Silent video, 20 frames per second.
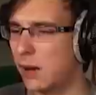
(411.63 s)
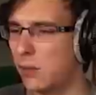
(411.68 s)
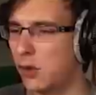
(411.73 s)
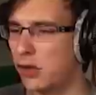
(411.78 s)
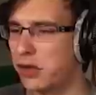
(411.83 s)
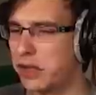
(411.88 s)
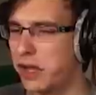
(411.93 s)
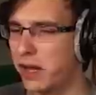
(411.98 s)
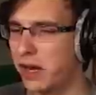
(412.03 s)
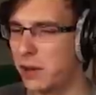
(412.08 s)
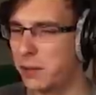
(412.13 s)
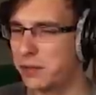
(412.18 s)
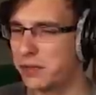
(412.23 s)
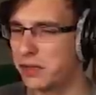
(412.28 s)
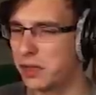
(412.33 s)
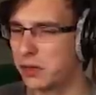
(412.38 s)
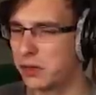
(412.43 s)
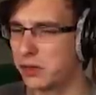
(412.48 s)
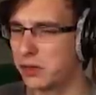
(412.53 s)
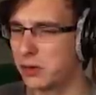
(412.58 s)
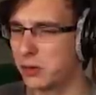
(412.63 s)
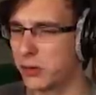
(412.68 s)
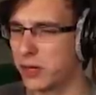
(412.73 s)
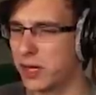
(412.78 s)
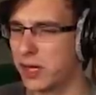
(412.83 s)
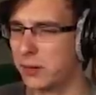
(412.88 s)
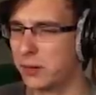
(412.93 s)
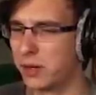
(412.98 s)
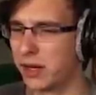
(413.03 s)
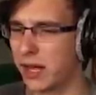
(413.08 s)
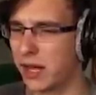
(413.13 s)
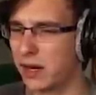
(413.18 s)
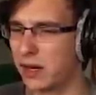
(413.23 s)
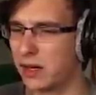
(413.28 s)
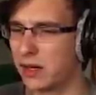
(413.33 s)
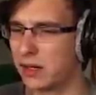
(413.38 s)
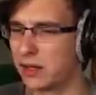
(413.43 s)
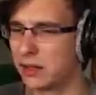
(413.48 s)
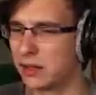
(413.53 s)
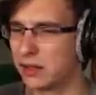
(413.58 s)
I'm only on episode three, but I
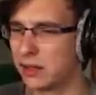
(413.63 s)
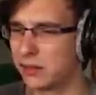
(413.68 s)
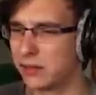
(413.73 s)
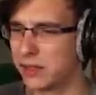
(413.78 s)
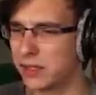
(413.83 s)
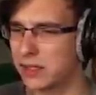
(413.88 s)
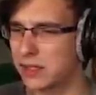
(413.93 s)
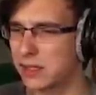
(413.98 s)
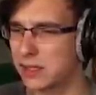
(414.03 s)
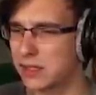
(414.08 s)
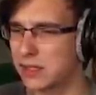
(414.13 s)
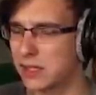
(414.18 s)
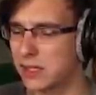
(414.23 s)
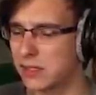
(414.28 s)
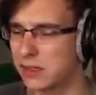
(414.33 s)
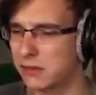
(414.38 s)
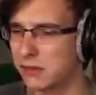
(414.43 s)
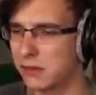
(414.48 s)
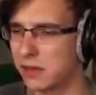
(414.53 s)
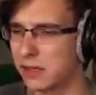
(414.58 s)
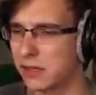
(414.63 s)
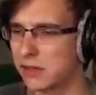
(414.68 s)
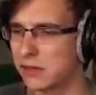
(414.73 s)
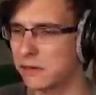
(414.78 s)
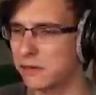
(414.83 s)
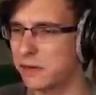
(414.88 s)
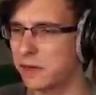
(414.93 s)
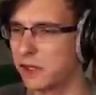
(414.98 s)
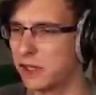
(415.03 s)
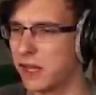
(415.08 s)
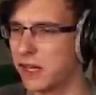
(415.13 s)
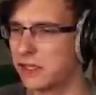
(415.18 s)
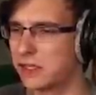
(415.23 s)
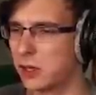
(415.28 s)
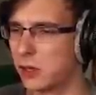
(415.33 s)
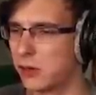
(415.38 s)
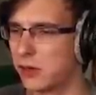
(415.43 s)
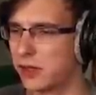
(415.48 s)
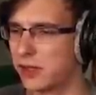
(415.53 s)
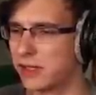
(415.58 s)
don't, this just doesn't, it doesn't feel like
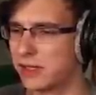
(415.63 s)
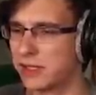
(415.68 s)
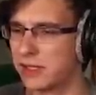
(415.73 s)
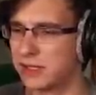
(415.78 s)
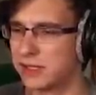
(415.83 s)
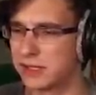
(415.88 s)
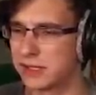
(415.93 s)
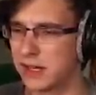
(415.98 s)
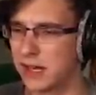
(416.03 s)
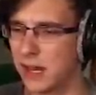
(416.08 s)
tonally that this